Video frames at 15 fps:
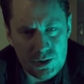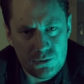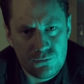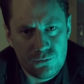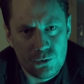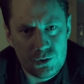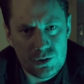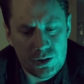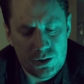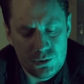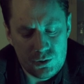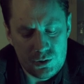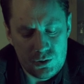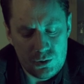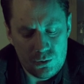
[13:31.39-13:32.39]
forcing you
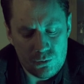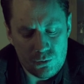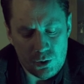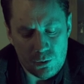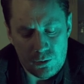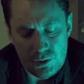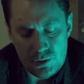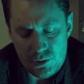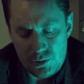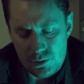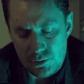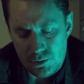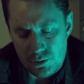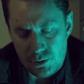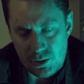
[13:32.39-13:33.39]
to do, Robert?
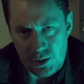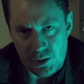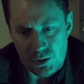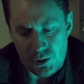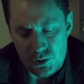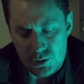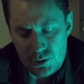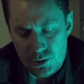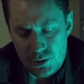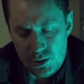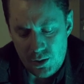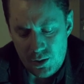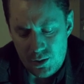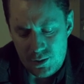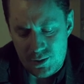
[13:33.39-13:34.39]
I asked,
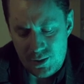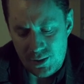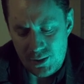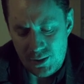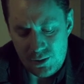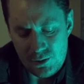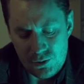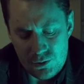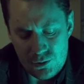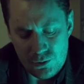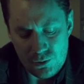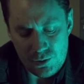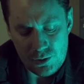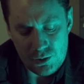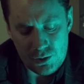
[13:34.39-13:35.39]
suddenly not
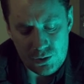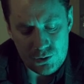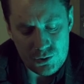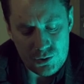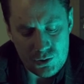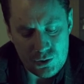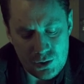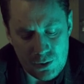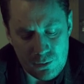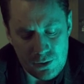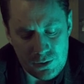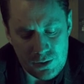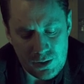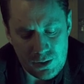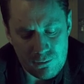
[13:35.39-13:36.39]
only concerned
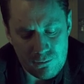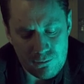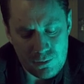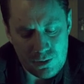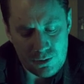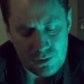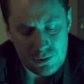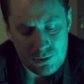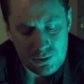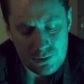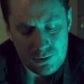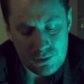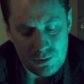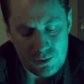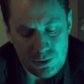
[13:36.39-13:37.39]
about him, but
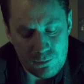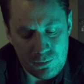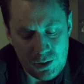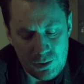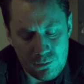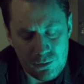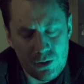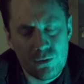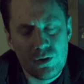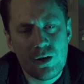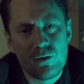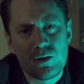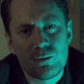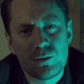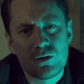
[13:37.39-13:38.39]
the people
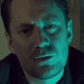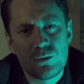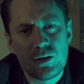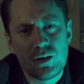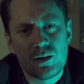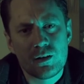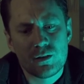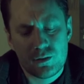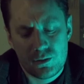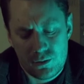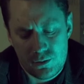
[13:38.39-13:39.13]
around him as well.